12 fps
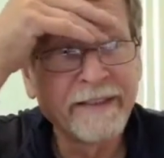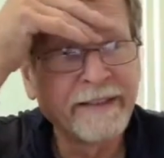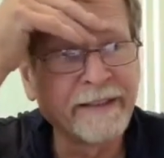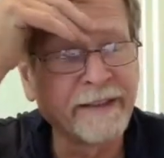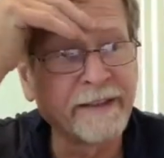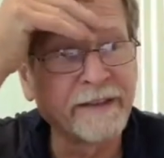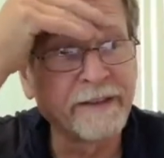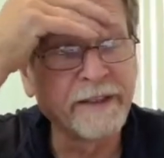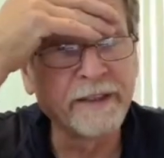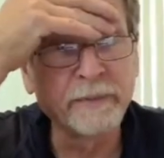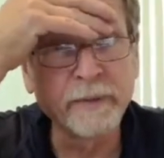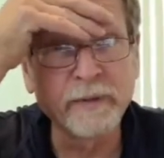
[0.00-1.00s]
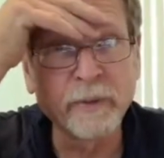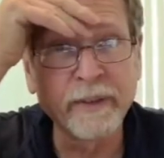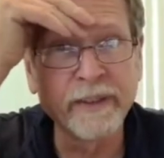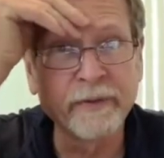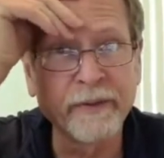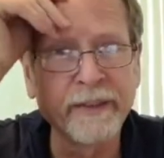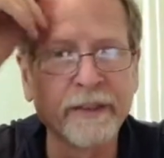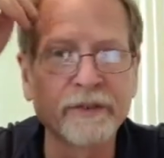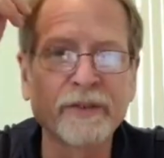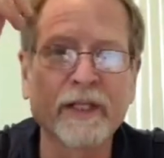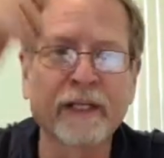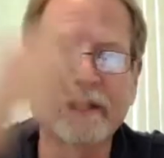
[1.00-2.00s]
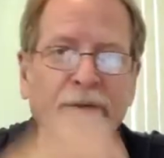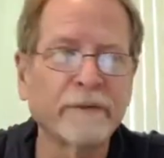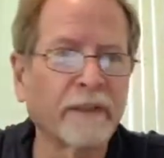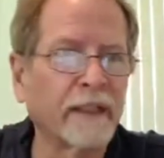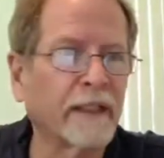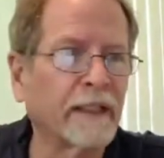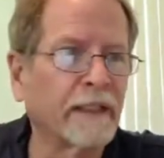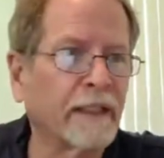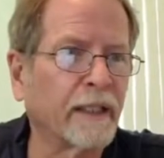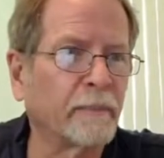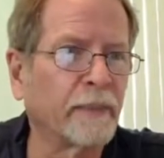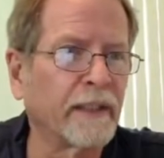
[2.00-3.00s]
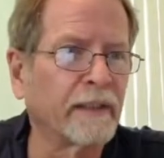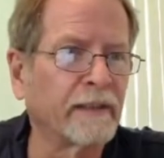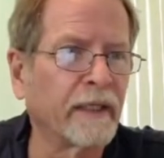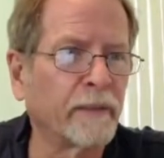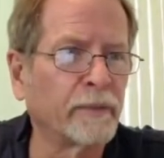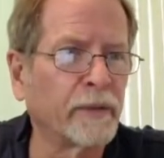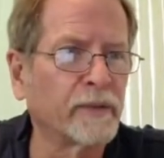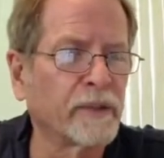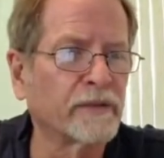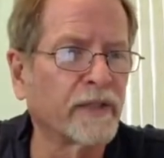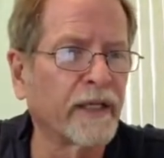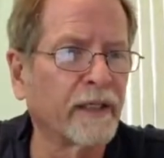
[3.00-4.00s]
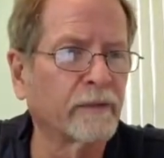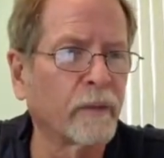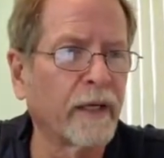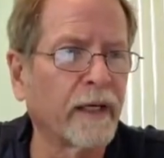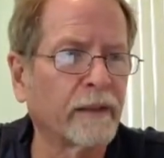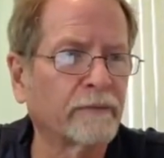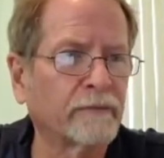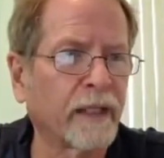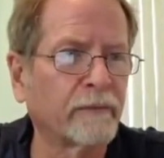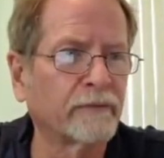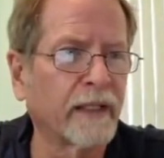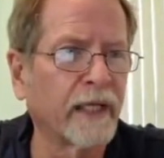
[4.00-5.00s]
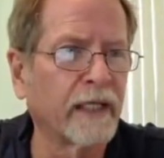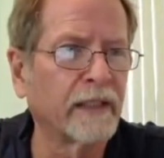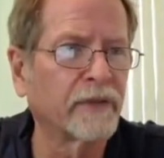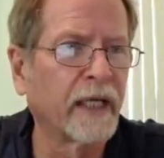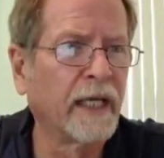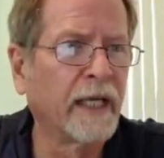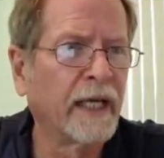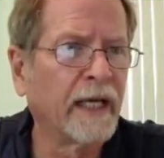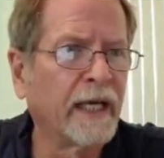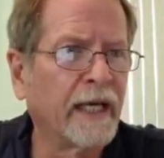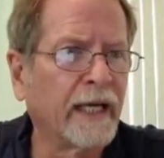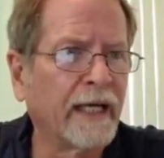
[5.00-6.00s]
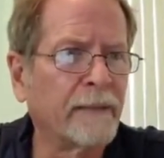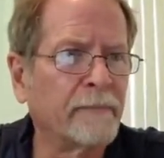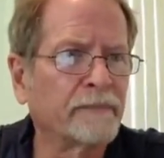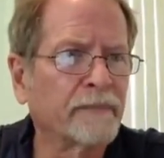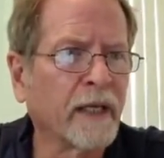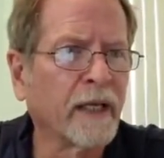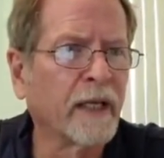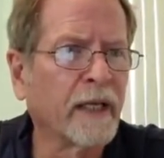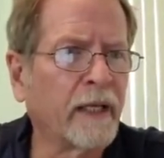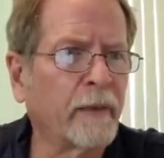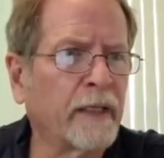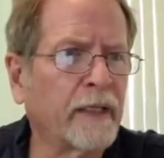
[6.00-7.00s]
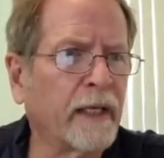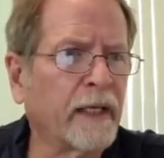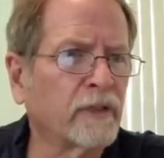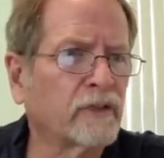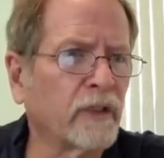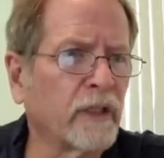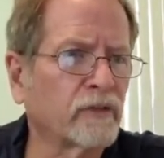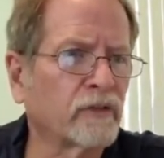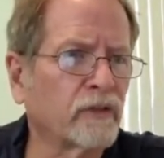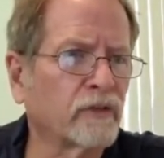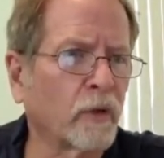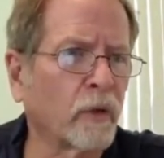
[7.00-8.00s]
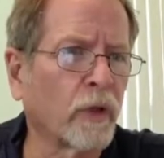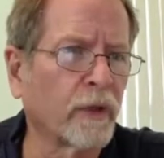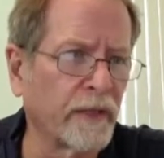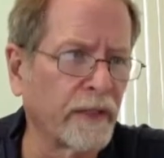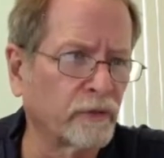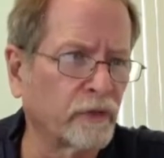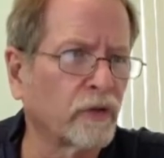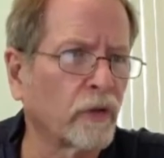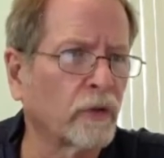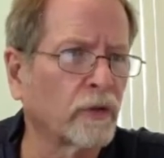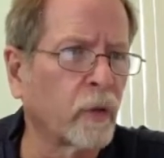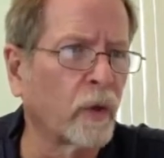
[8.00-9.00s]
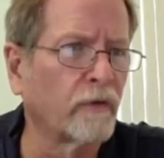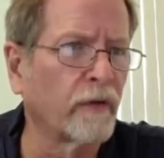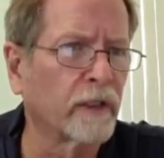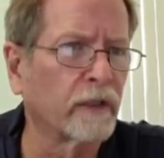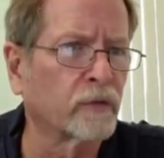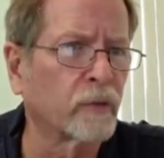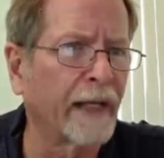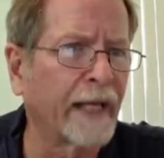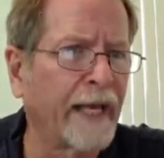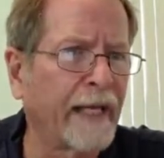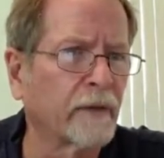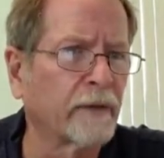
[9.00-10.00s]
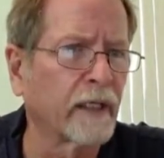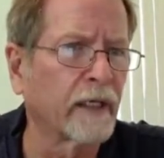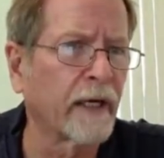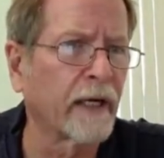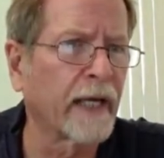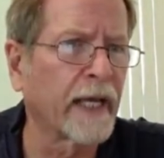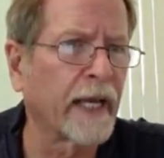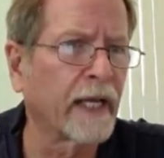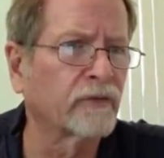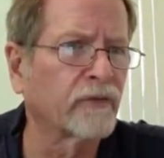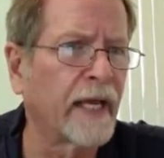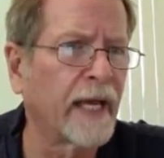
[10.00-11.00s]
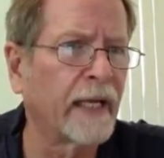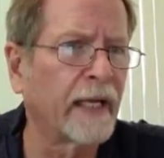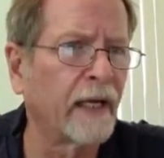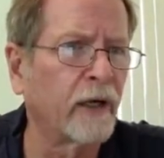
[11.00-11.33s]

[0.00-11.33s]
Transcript: It's been 23 years ago, up in Puget Sound. Wow, time flies. Anyway, yeah, it's a Sola. That's a Sola 1200 is what I had on there. Eric asked that.